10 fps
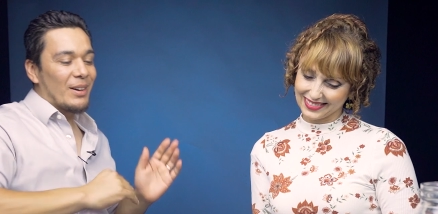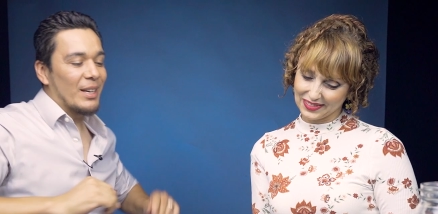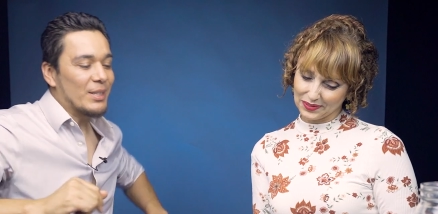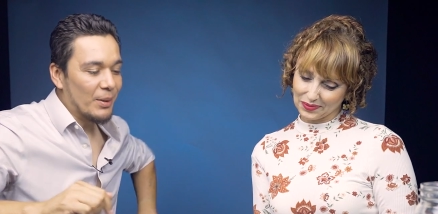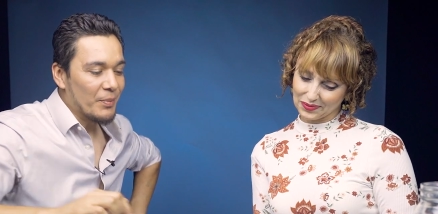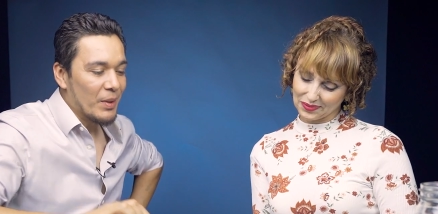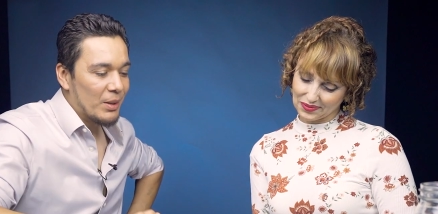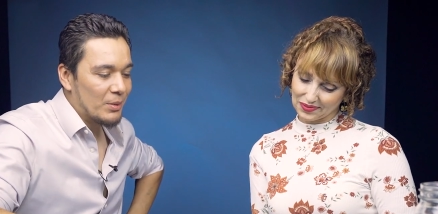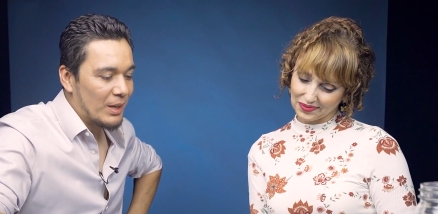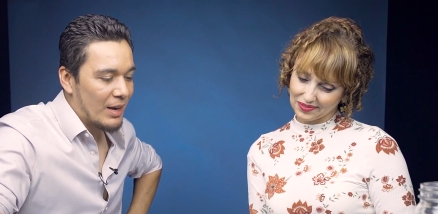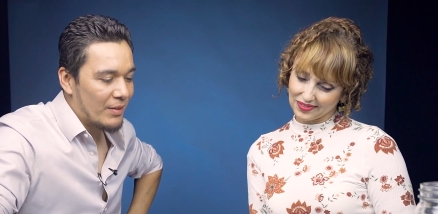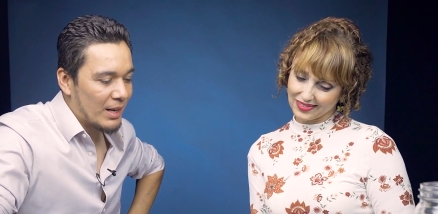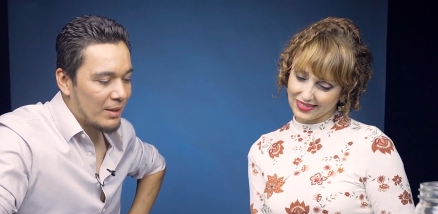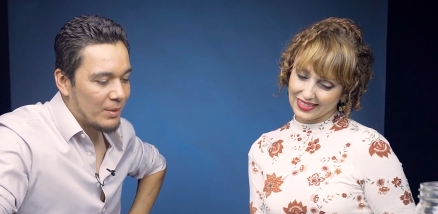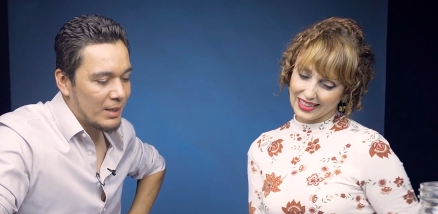Speaker 1: Okay, so do we have
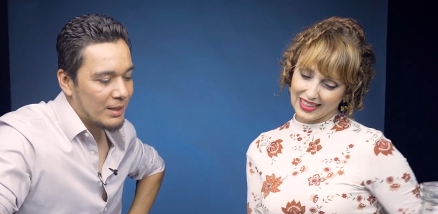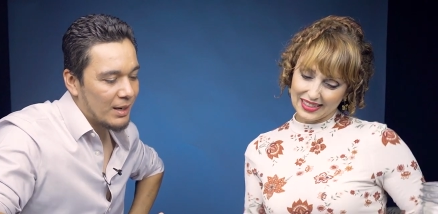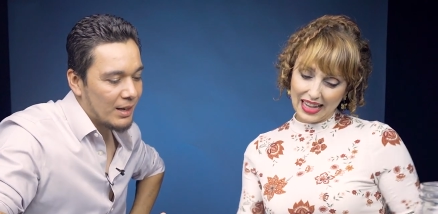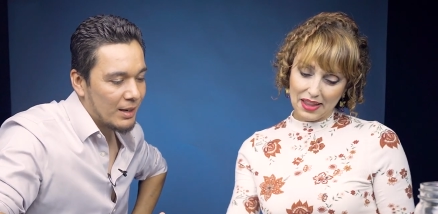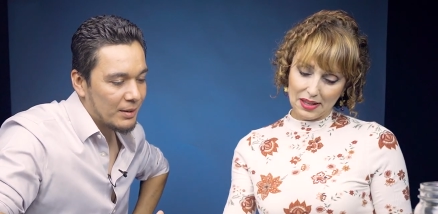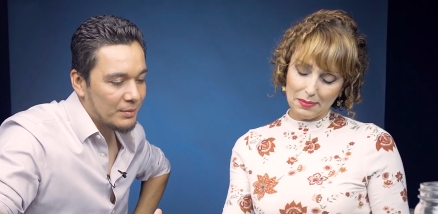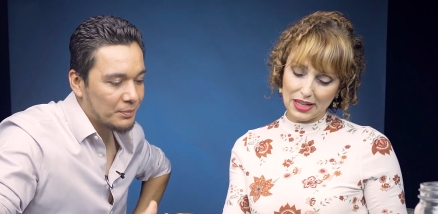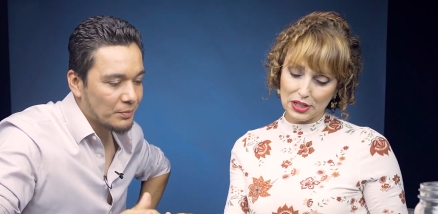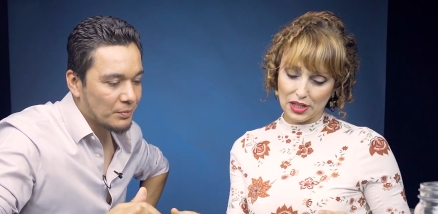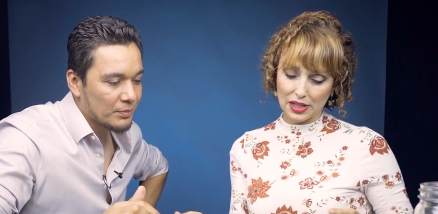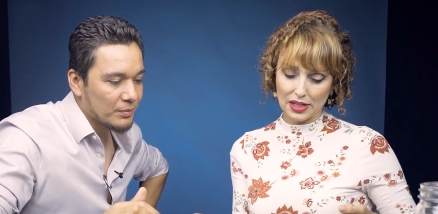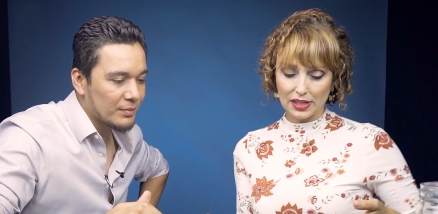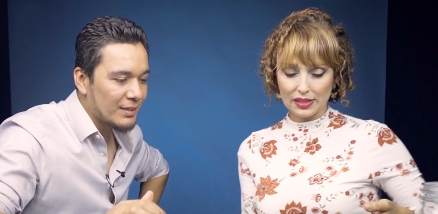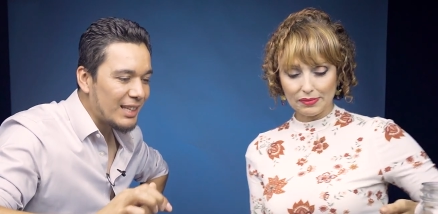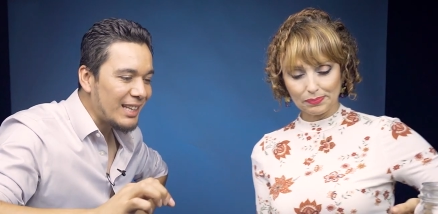another one?
Speaker 2: Yeah, and that's my
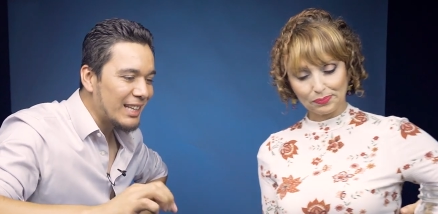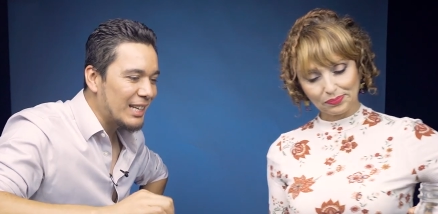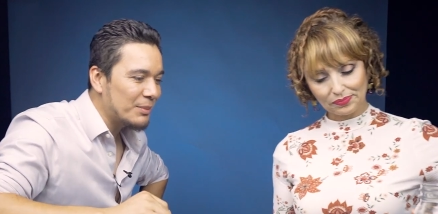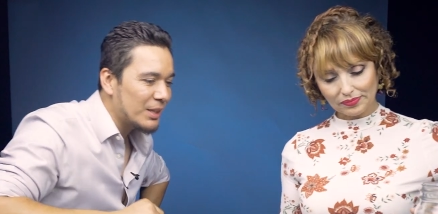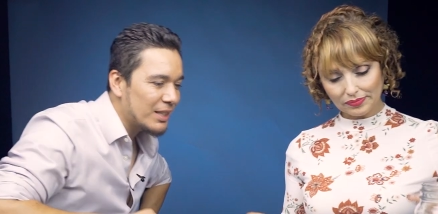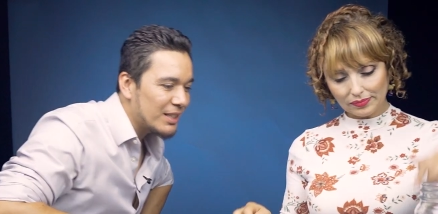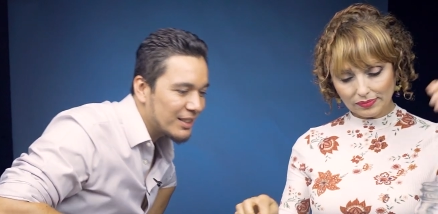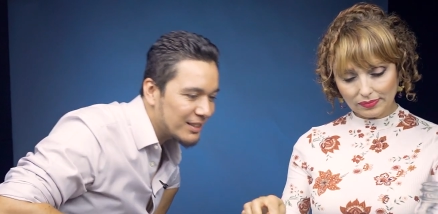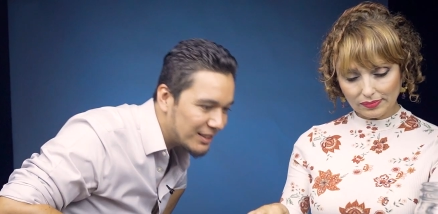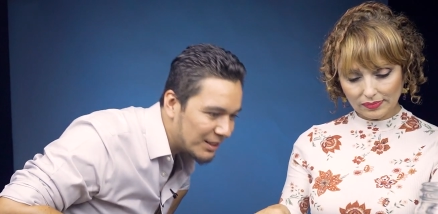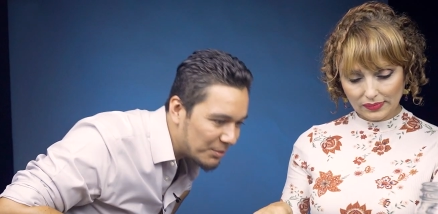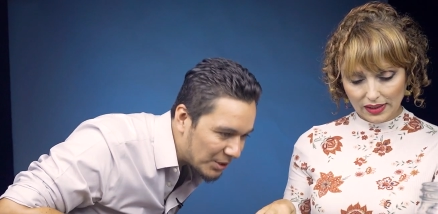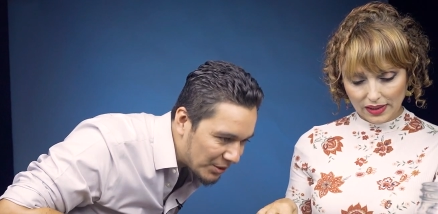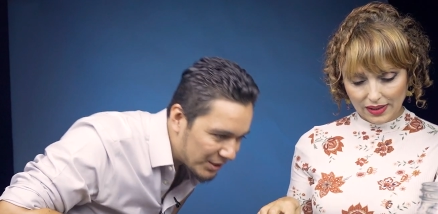turn.
Speaker 1: Let me, let me